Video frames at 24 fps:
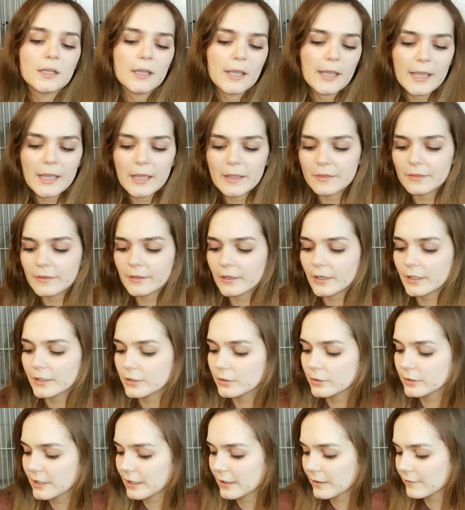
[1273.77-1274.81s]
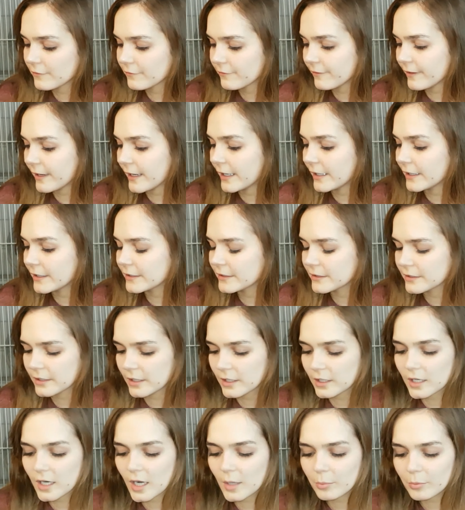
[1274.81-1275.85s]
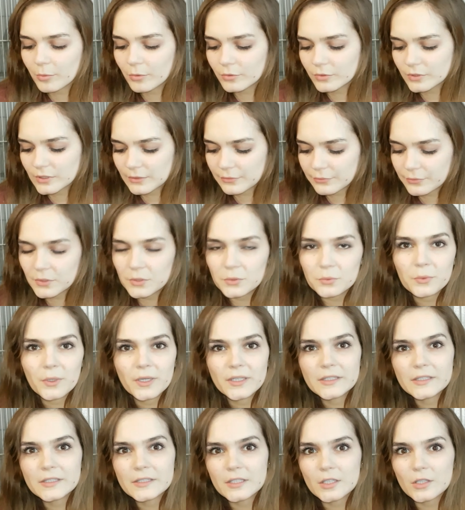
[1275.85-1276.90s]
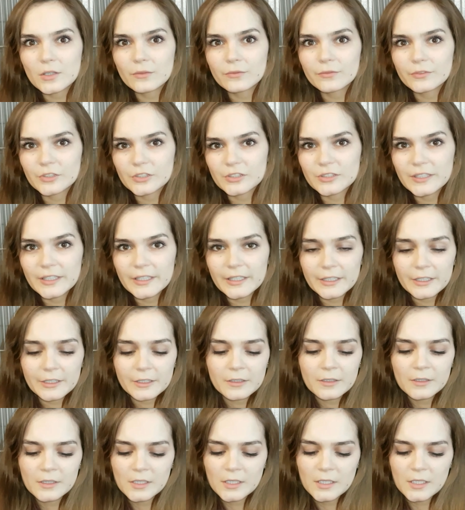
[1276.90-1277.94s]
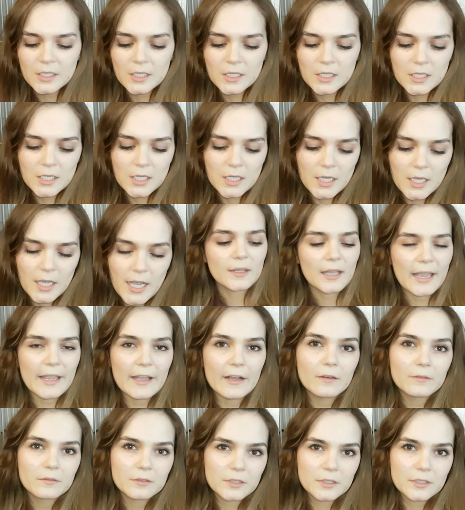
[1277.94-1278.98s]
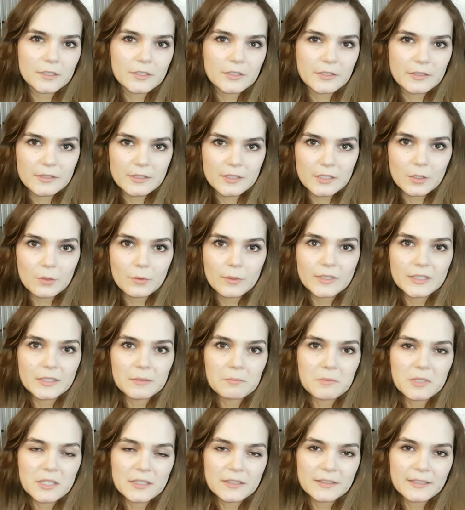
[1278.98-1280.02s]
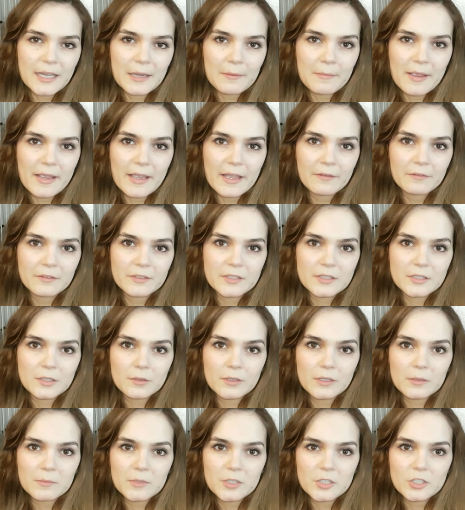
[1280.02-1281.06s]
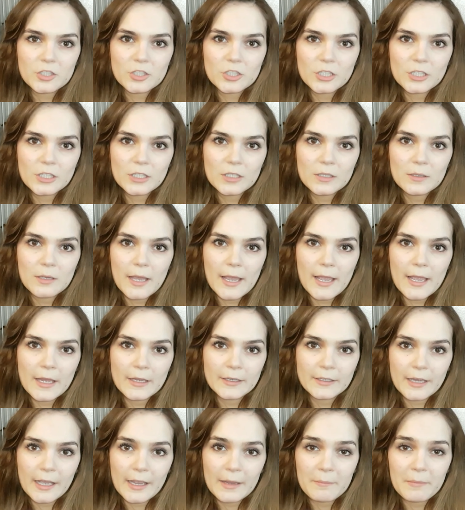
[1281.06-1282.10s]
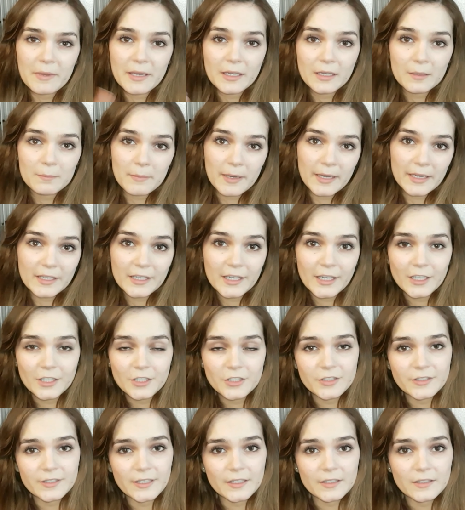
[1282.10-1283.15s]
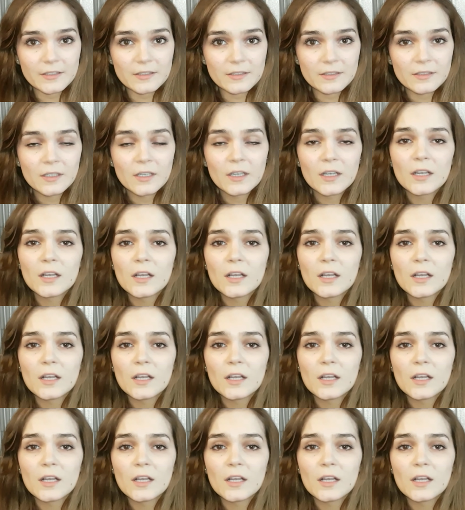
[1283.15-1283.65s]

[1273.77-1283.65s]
And you can find a couple different ones over there. I have learned to sew in the meantime. I have a sewing machine and I make my cage sets.